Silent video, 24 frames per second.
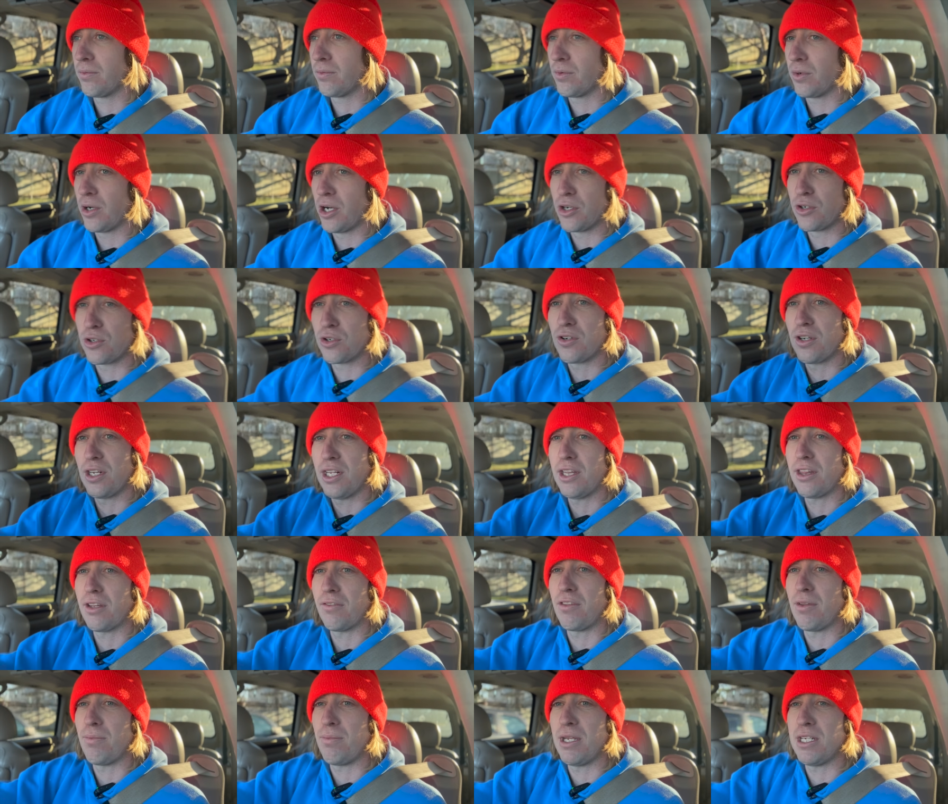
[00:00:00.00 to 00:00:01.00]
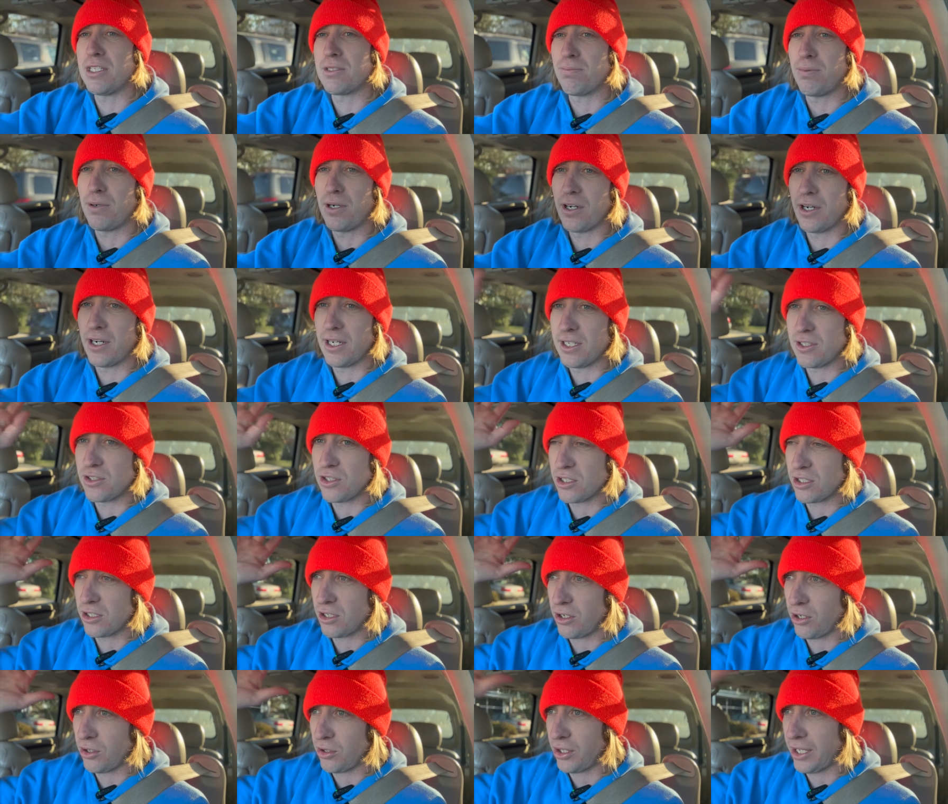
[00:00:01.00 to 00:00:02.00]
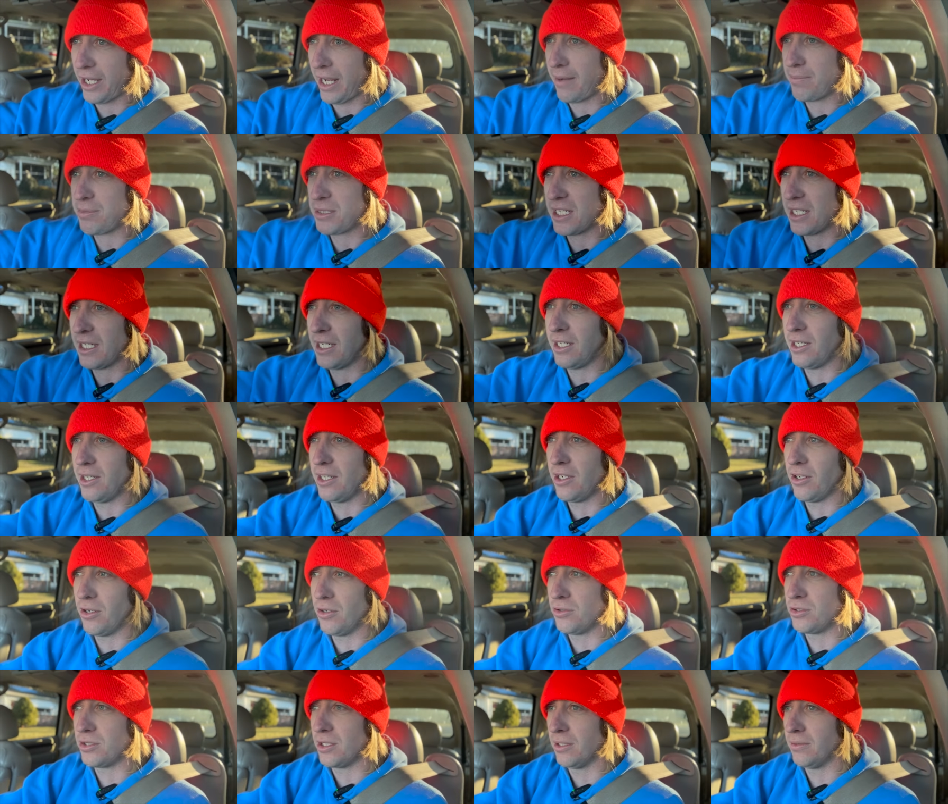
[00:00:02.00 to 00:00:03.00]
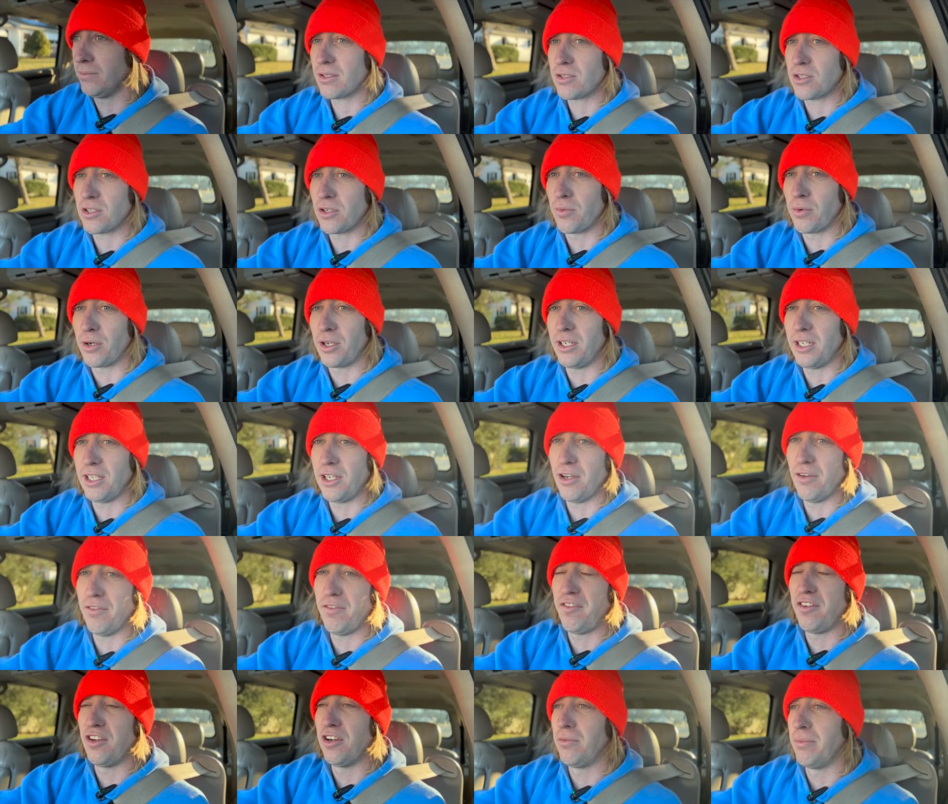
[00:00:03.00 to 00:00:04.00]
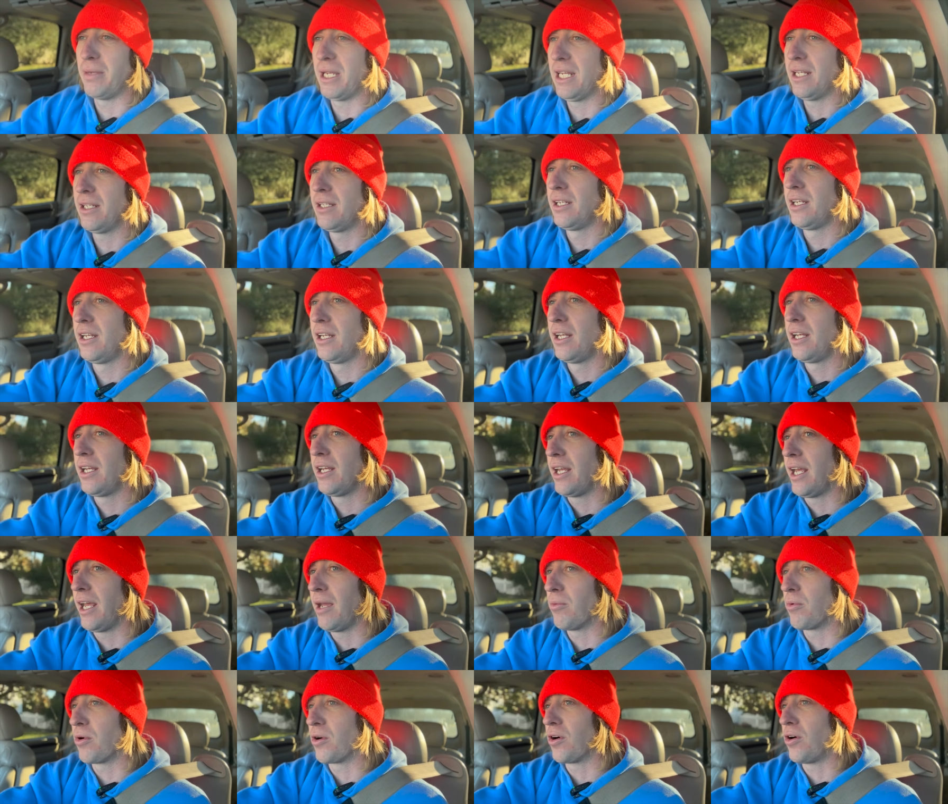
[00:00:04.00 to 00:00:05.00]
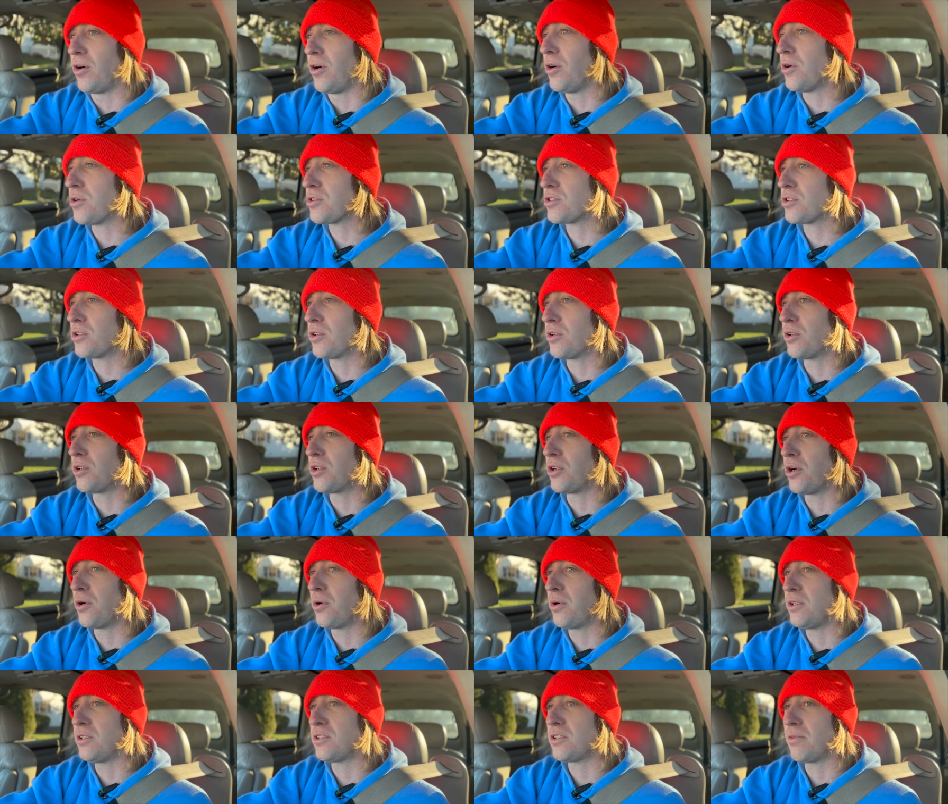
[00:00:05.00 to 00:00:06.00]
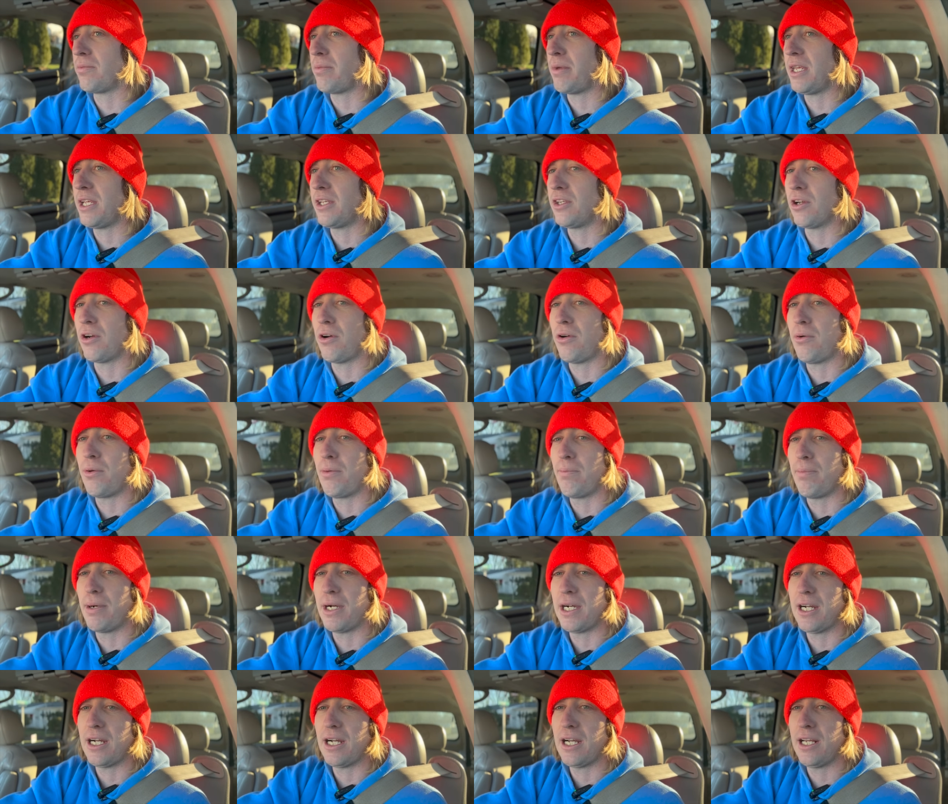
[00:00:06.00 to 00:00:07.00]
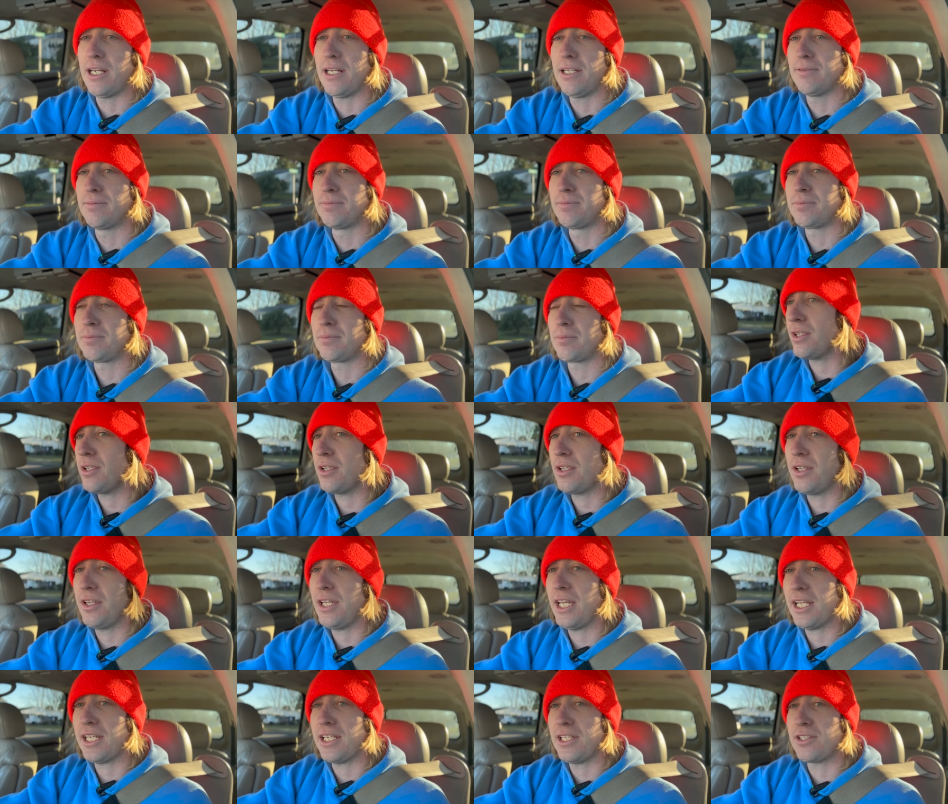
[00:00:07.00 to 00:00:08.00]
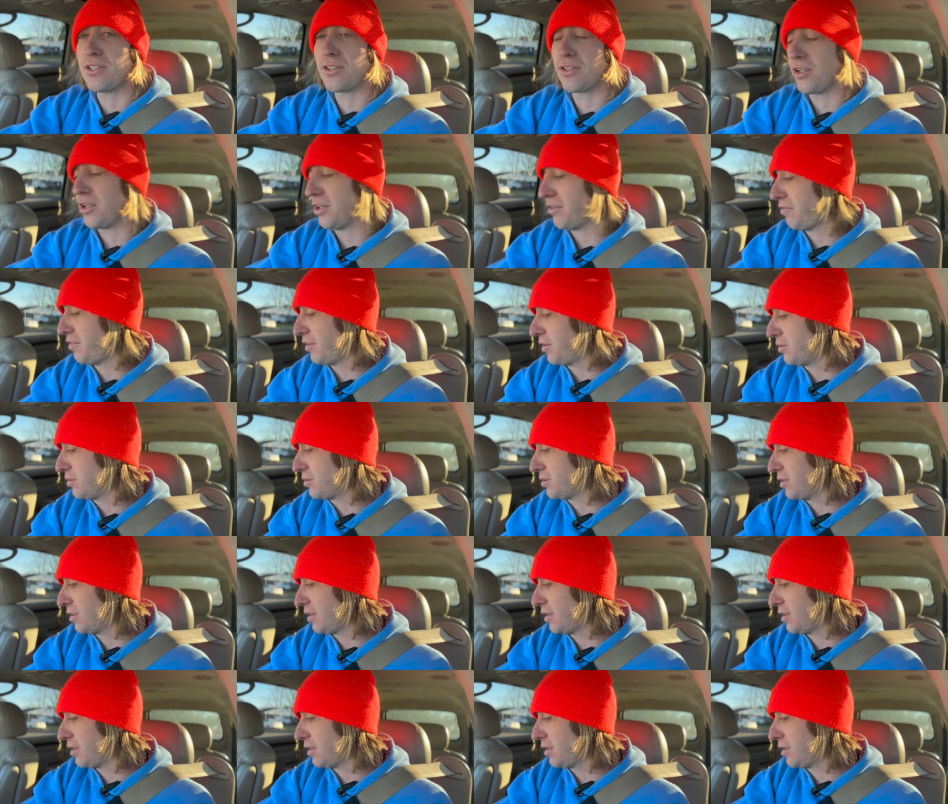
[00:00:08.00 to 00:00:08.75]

underneath of the beach bar and it's just collapsing into the ocean. So we're going to go film it and we're also going to be going by Nicky Scarfo's